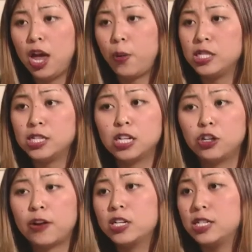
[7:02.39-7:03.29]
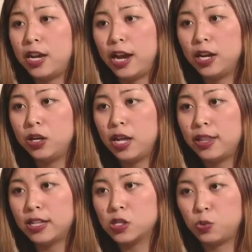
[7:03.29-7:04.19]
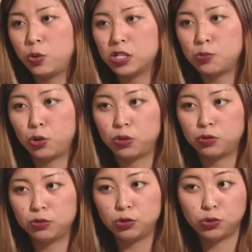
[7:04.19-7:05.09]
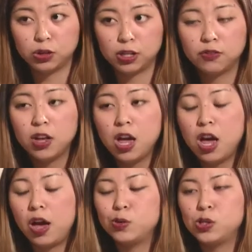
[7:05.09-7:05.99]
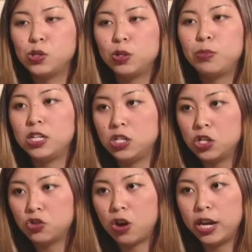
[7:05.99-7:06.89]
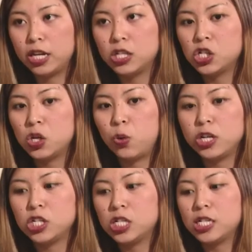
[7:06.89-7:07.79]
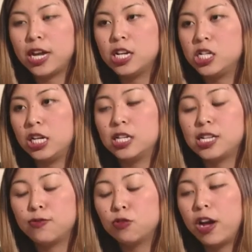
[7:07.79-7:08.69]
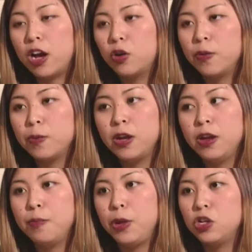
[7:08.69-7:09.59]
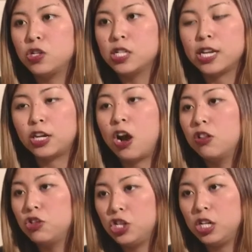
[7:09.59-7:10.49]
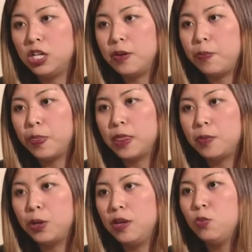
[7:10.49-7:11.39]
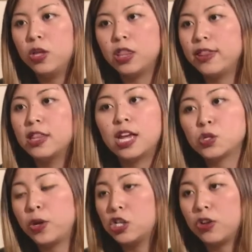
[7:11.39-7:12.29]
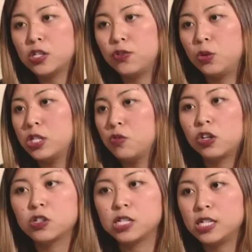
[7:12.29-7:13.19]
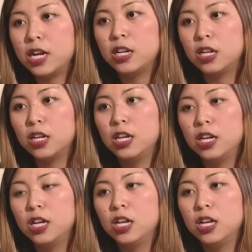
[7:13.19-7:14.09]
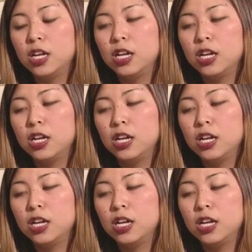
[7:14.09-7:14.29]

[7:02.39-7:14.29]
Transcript: I wasn't studying graphic design, and that's where it's more lucrative. I was doing painting and drawing, and so I just decided to take a safer route, major in psychology. But even with that, and then that's why I transferred and went to Rutgers instead. Mm-hmm.